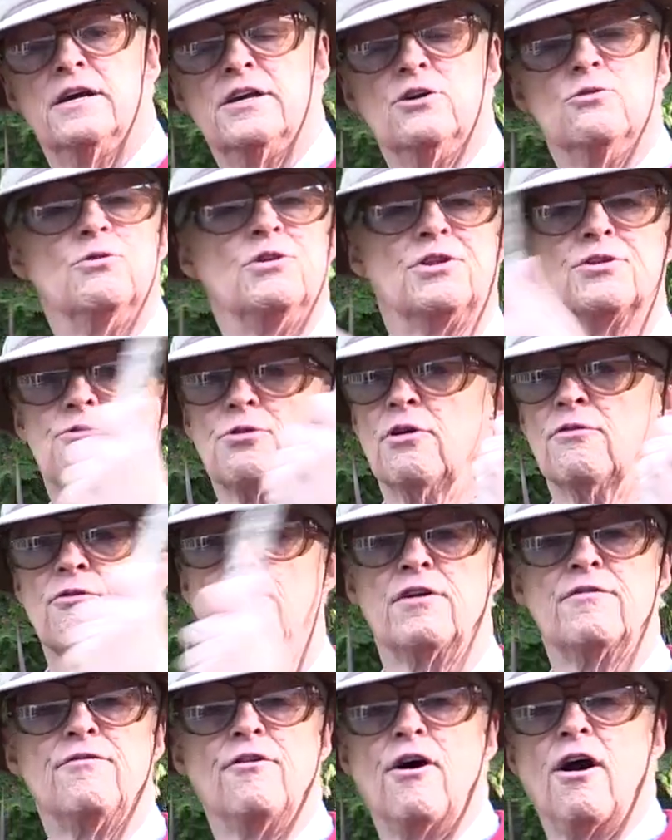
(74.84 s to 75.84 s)
you wouldn't throw it
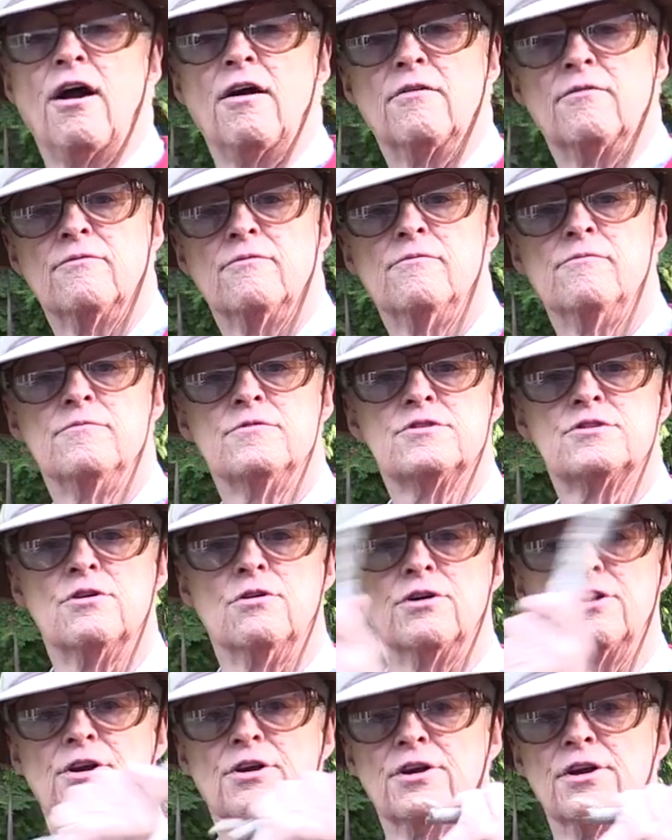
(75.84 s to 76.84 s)
very far.
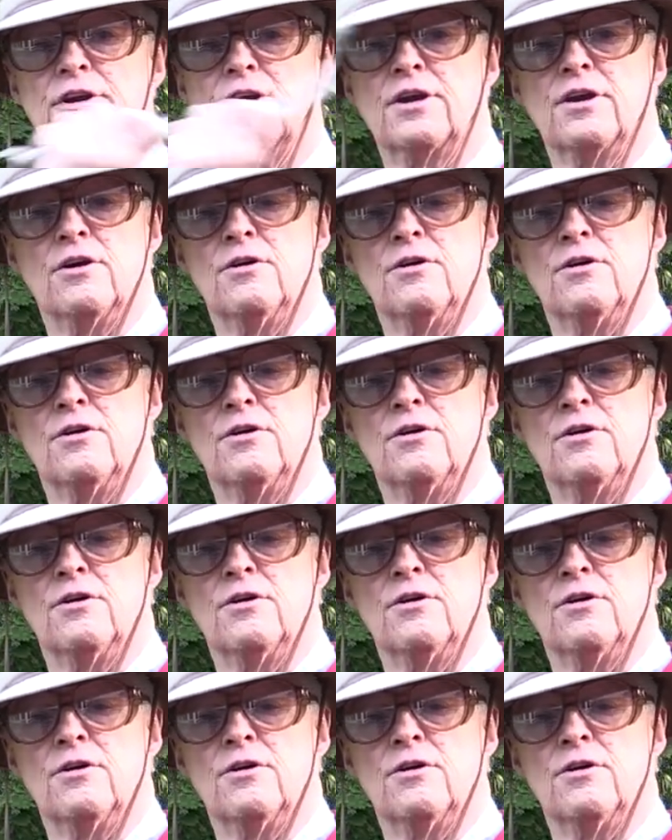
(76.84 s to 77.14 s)
So you're going to